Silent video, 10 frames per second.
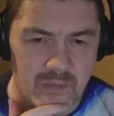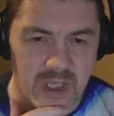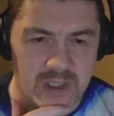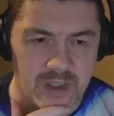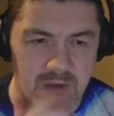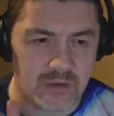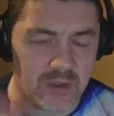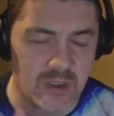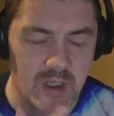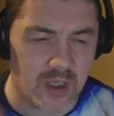
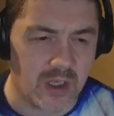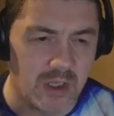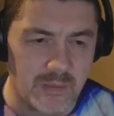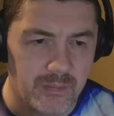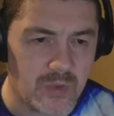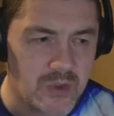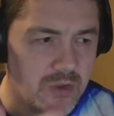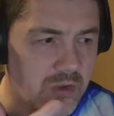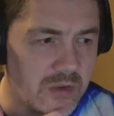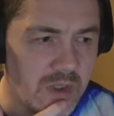basically, what
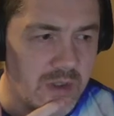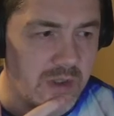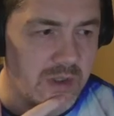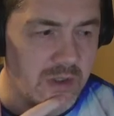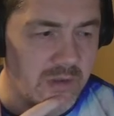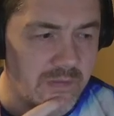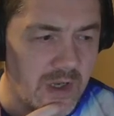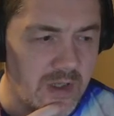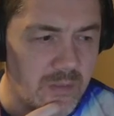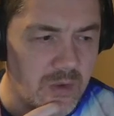you call it, the
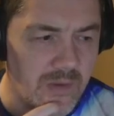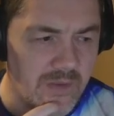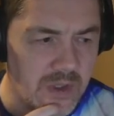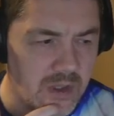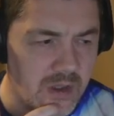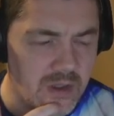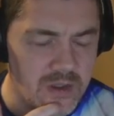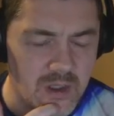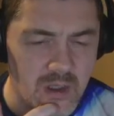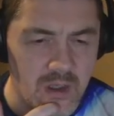fireball, I think it
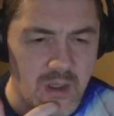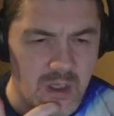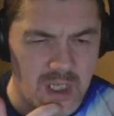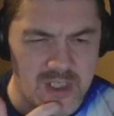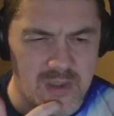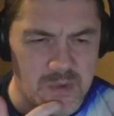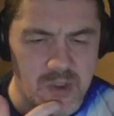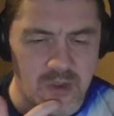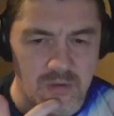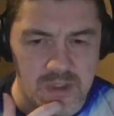is, has some
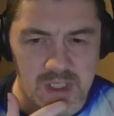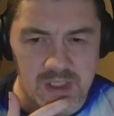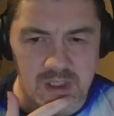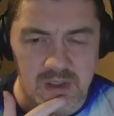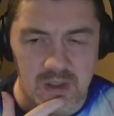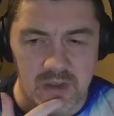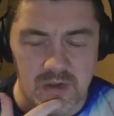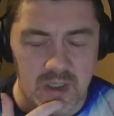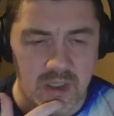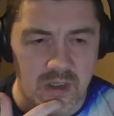sort of resistance to the
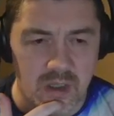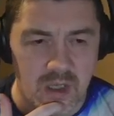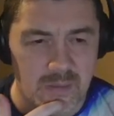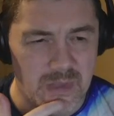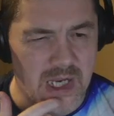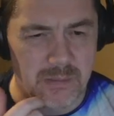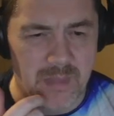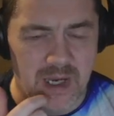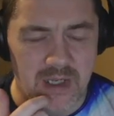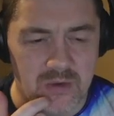dragon.
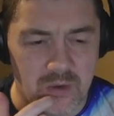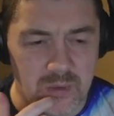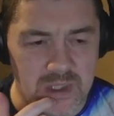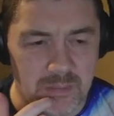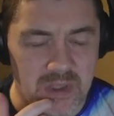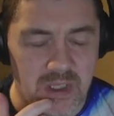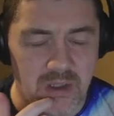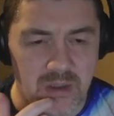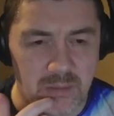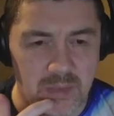That Manicore was a pain
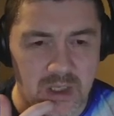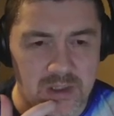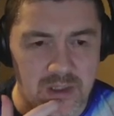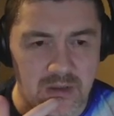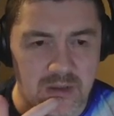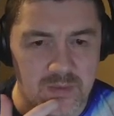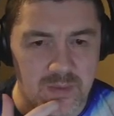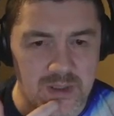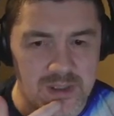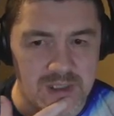in the backside because it
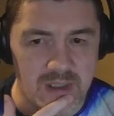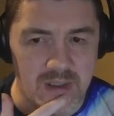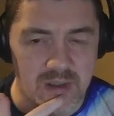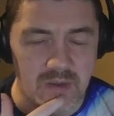wouldn't stay in the